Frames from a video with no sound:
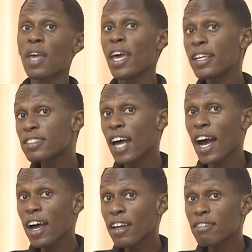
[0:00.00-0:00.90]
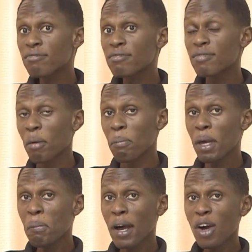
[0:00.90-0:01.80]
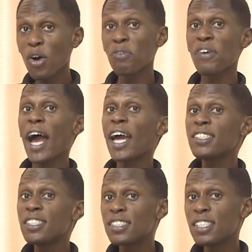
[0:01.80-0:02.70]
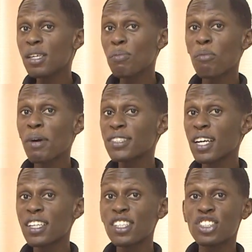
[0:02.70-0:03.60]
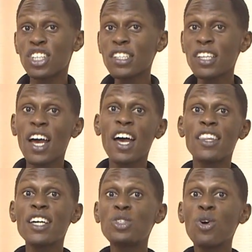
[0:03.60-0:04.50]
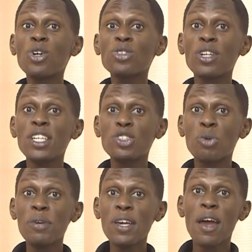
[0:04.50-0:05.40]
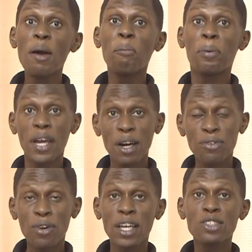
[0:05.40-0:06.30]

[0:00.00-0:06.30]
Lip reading: as a member of ICC Mombasa Kids Church, that you also need to be prayerful.